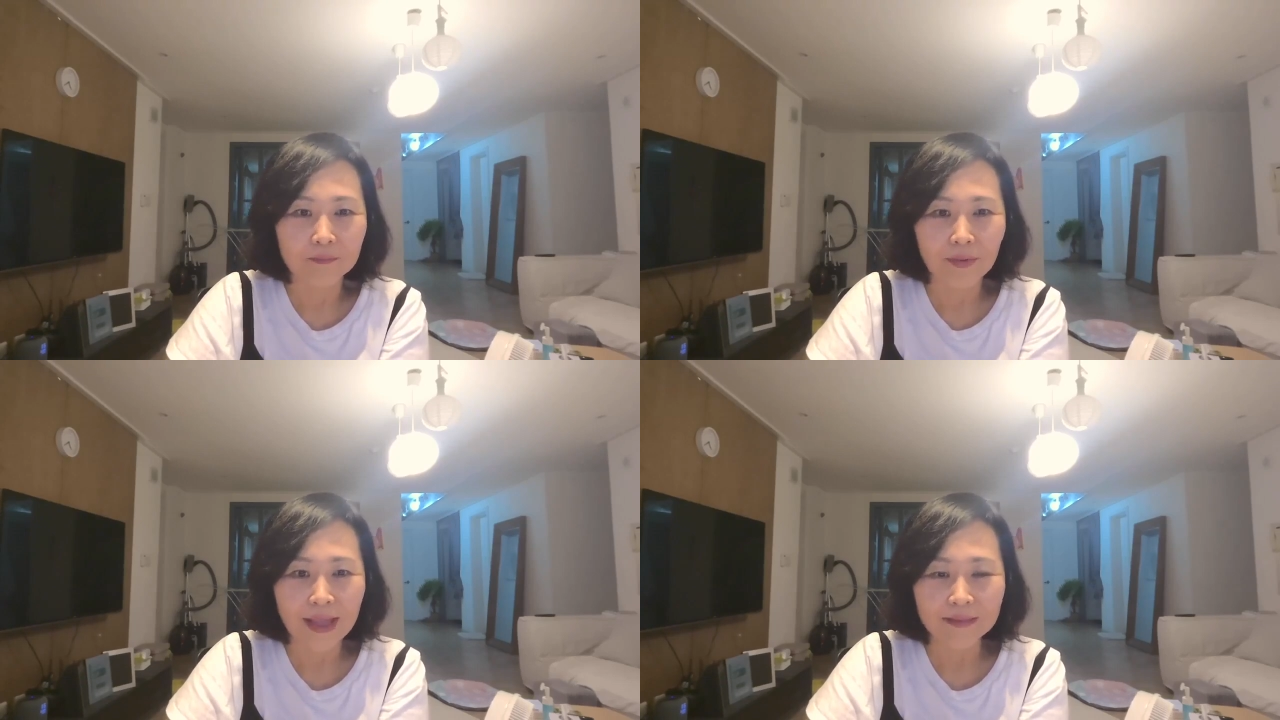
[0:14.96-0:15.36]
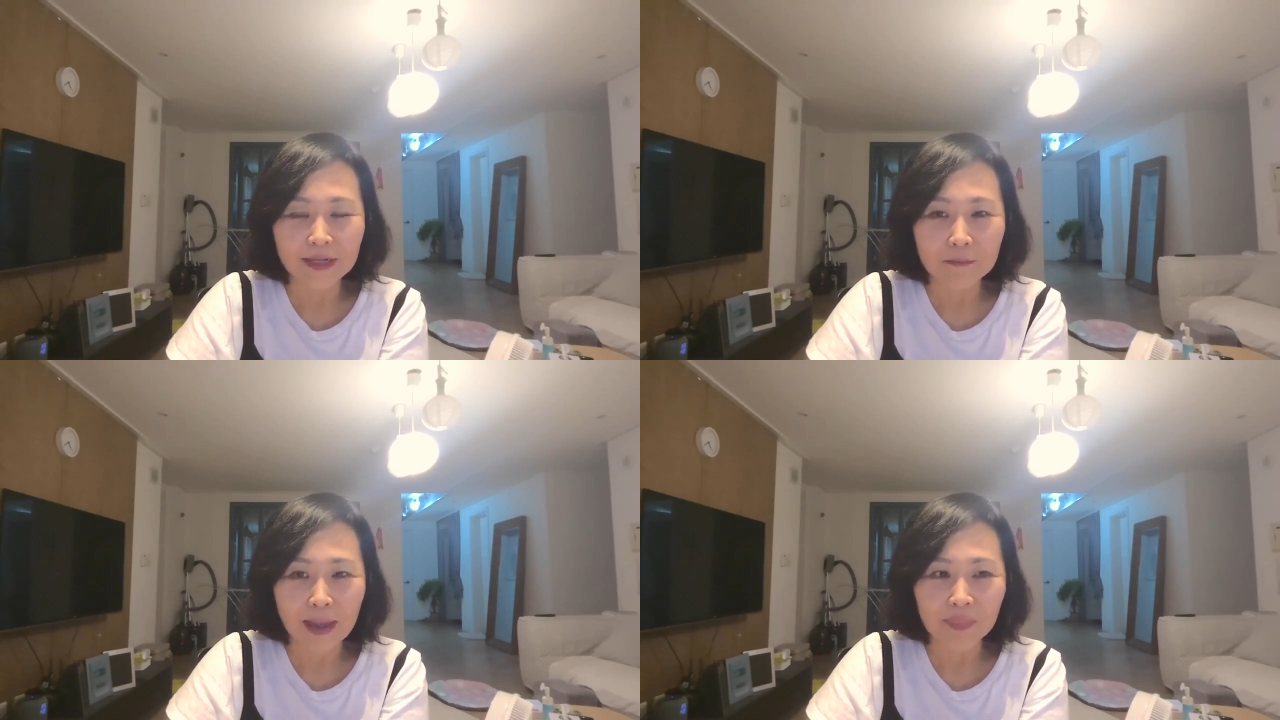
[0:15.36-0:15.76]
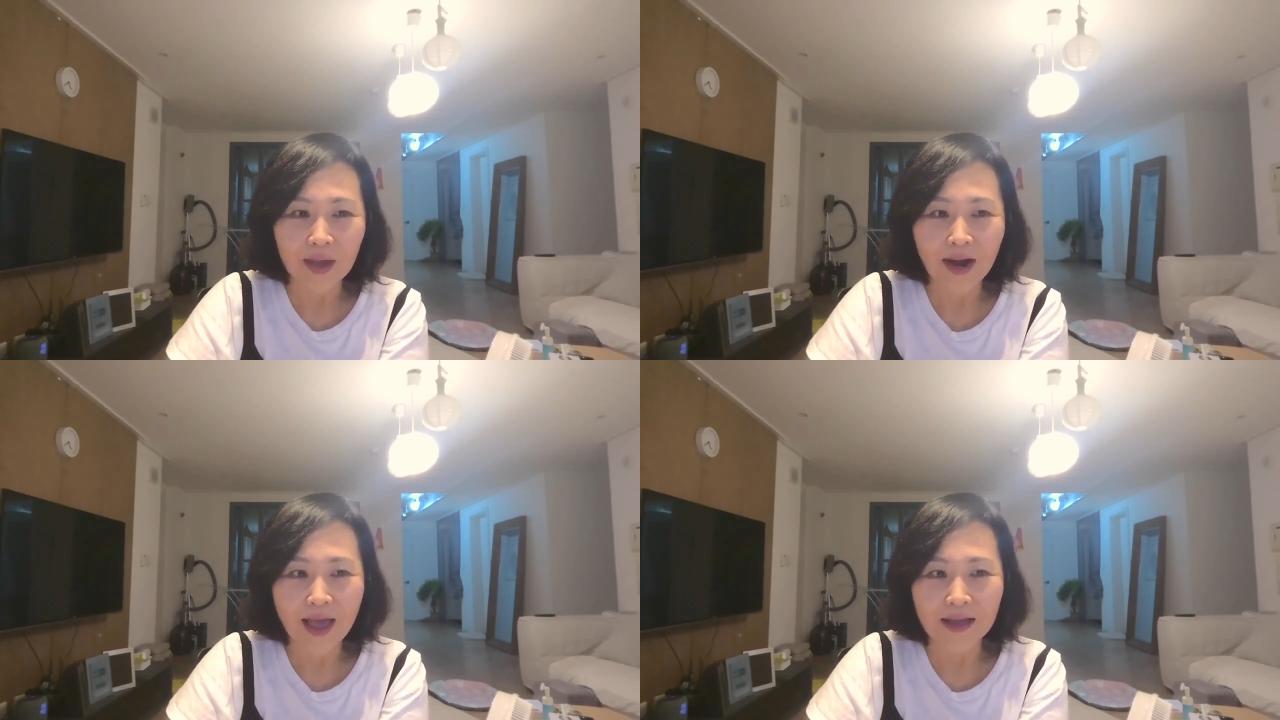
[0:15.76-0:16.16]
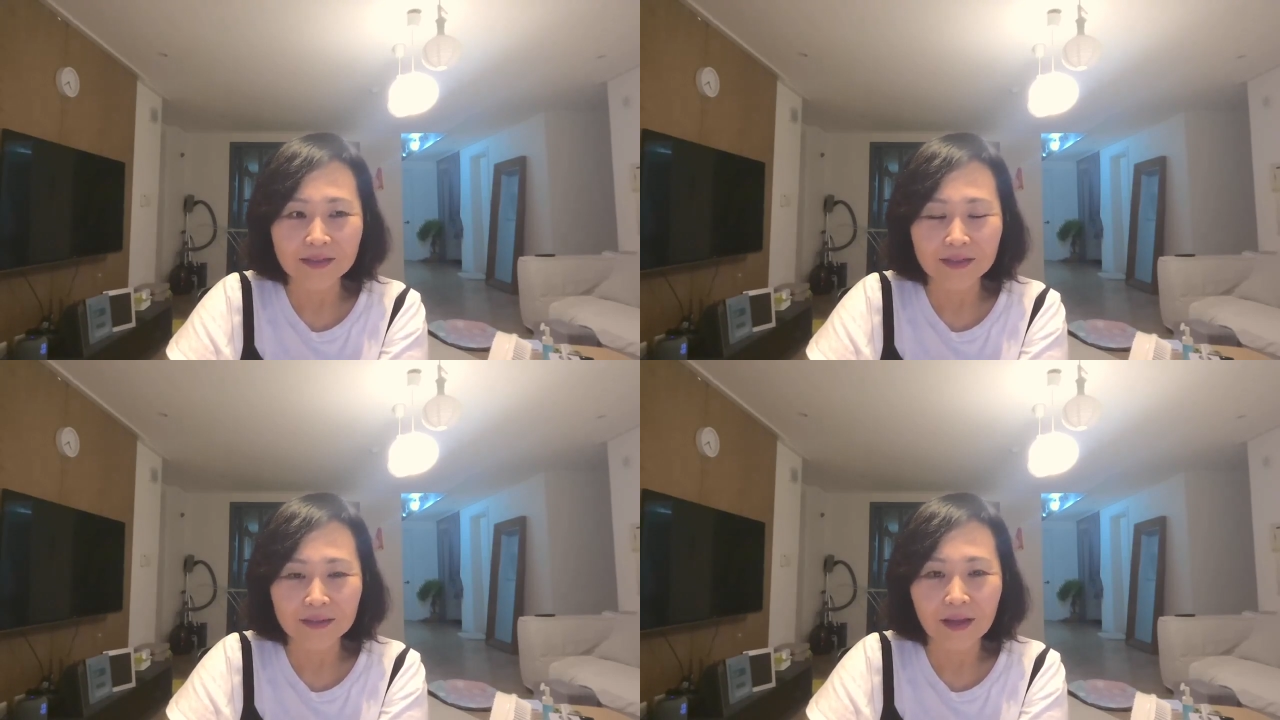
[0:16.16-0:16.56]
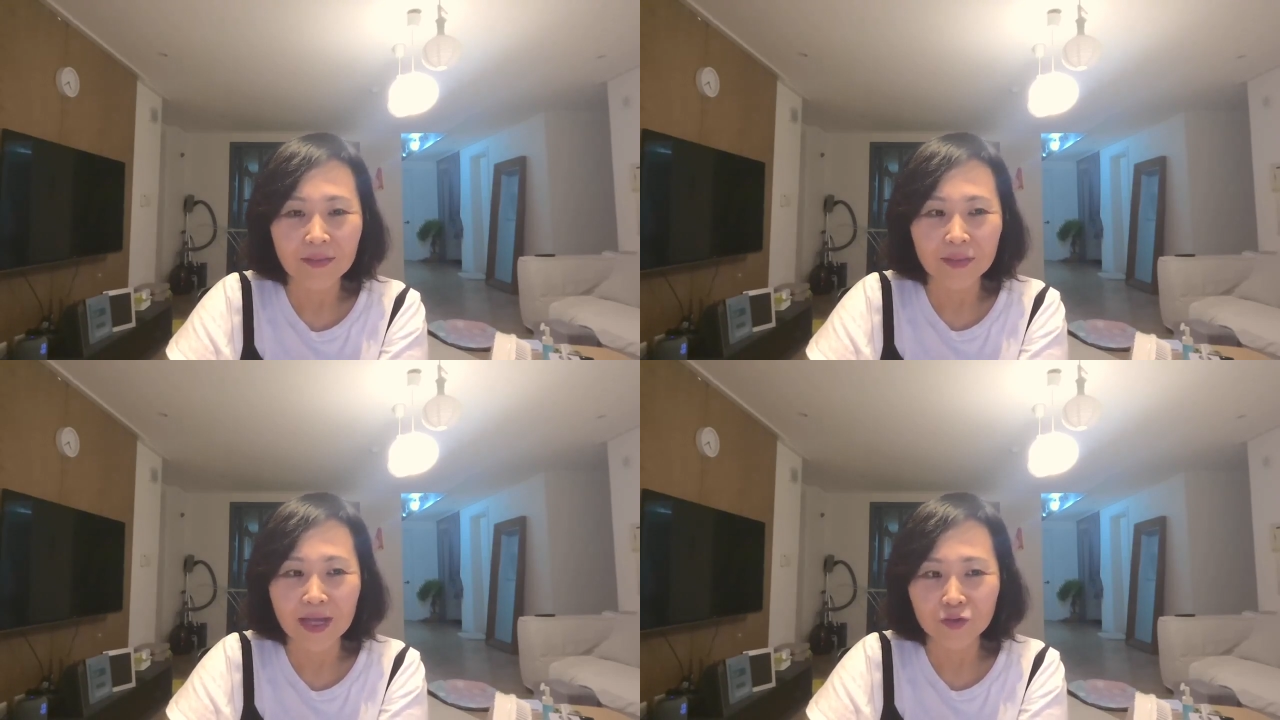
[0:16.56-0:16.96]
blending mental health,
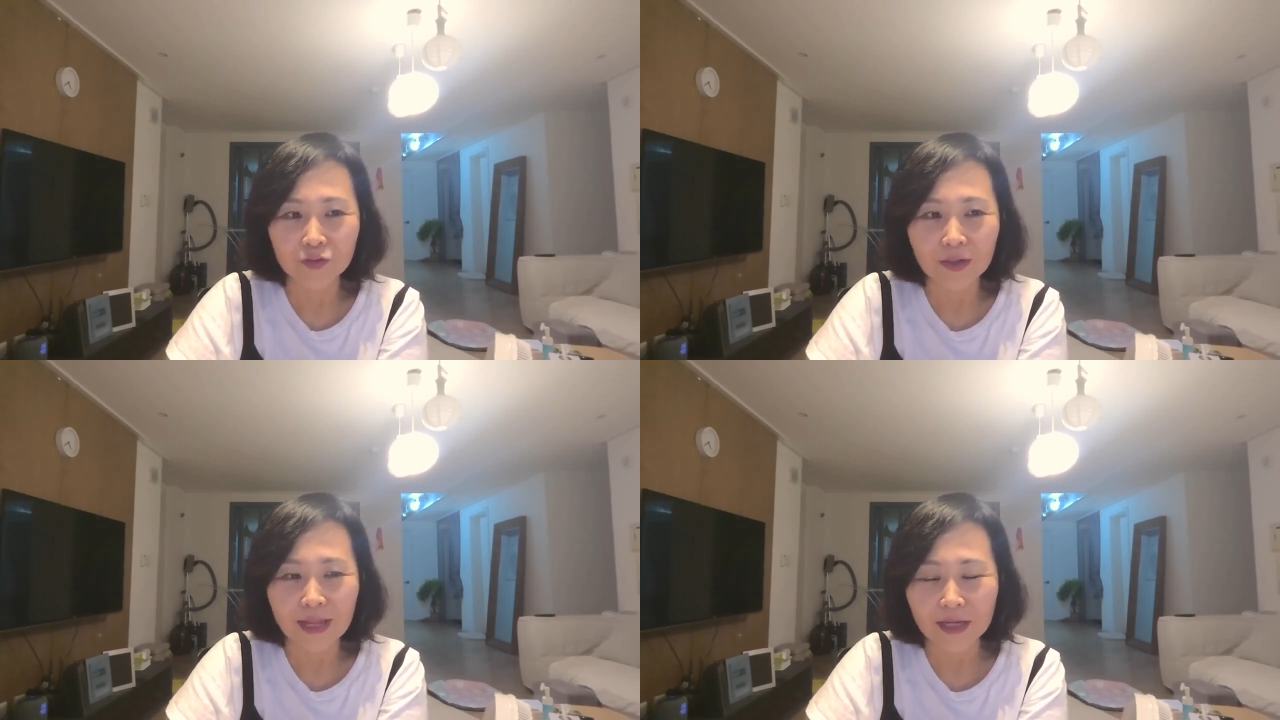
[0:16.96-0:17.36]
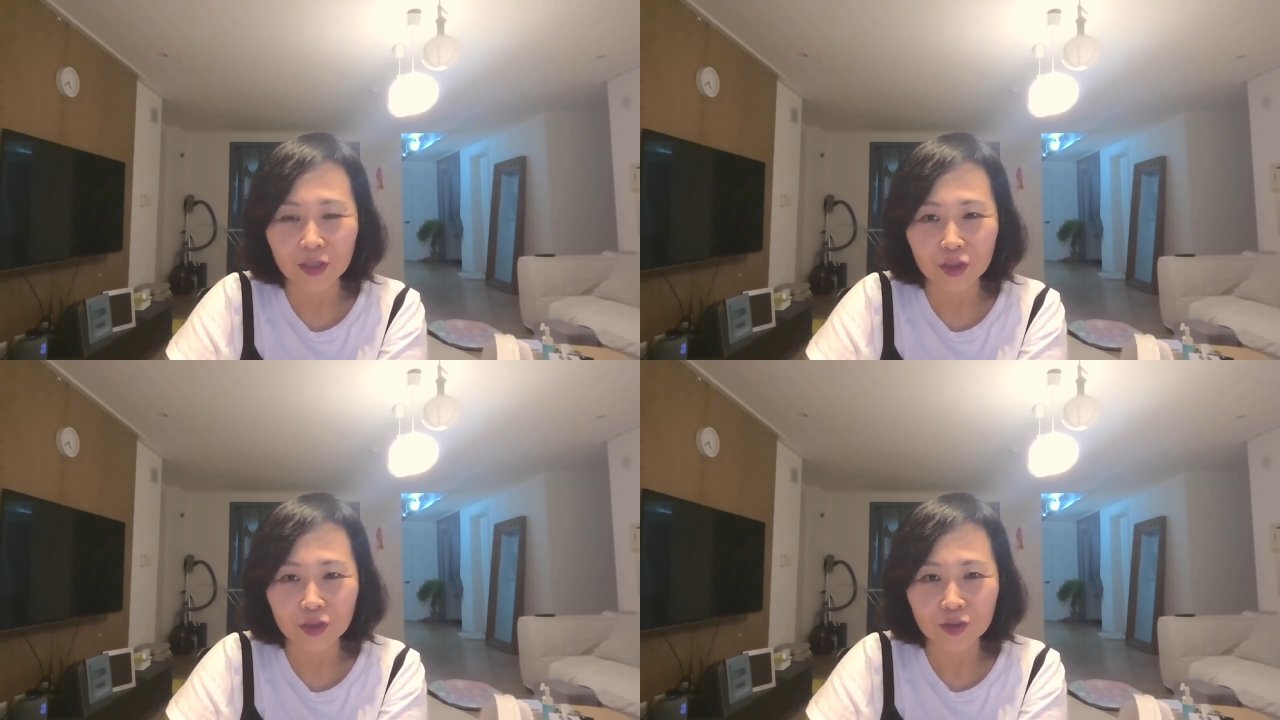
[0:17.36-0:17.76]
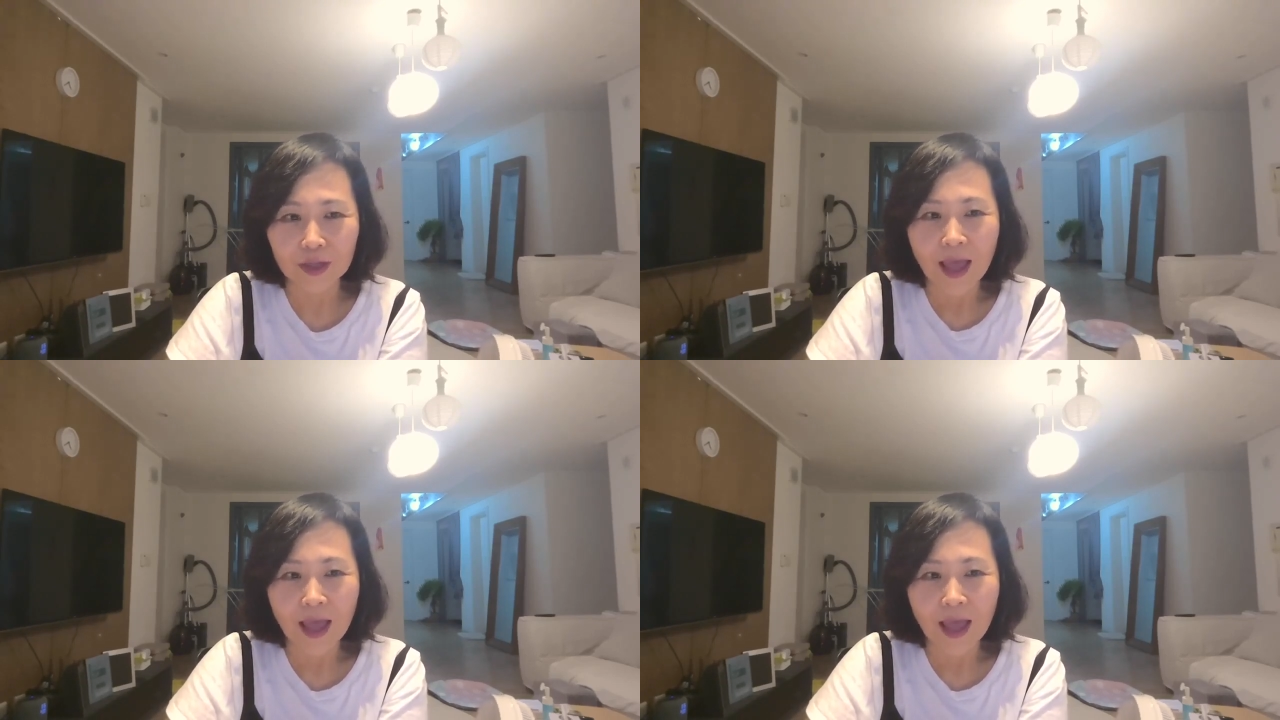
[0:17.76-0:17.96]
natural language,